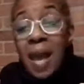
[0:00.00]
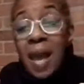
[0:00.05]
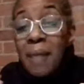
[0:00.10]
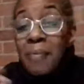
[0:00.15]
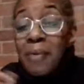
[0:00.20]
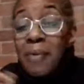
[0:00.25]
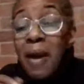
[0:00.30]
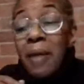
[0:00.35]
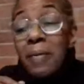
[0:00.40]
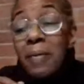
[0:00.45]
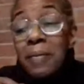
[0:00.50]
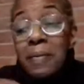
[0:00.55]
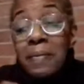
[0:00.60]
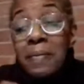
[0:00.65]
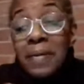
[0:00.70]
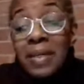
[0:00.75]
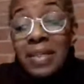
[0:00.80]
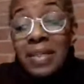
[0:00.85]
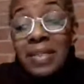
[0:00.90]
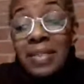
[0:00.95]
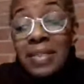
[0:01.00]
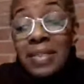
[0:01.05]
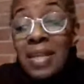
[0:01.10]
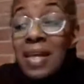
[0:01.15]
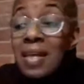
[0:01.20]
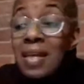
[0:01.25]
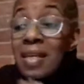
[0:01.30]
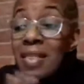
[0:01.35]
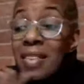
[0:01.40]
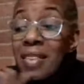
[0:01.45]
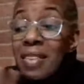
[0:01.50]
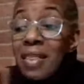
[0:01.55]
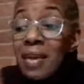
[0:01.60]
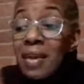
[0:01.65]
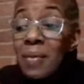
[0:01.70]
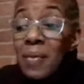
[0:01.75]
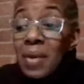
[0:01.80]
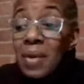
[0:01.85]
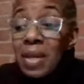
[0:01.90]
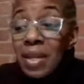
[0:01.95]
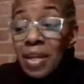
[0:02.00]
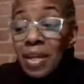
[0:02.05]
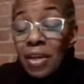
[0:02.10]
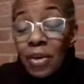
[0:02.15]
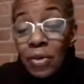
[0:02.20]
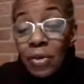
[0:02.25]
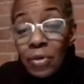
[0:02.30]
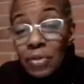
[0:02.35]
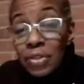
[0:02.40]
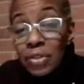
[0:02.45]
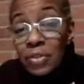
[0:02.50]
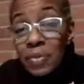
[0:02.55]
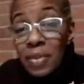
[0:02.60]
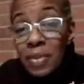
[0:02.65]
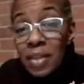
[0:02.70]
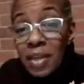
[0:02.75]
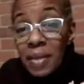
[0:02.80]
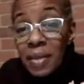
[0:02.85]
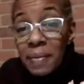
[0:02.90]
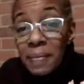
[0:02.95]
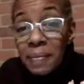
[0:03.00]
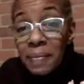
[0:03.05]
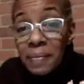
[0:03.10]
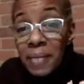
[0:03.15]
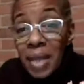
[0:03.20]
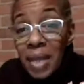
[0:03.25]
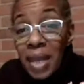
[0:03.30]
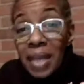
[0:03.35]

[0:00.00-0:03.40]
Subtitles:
and probably because they were in cahoots with him,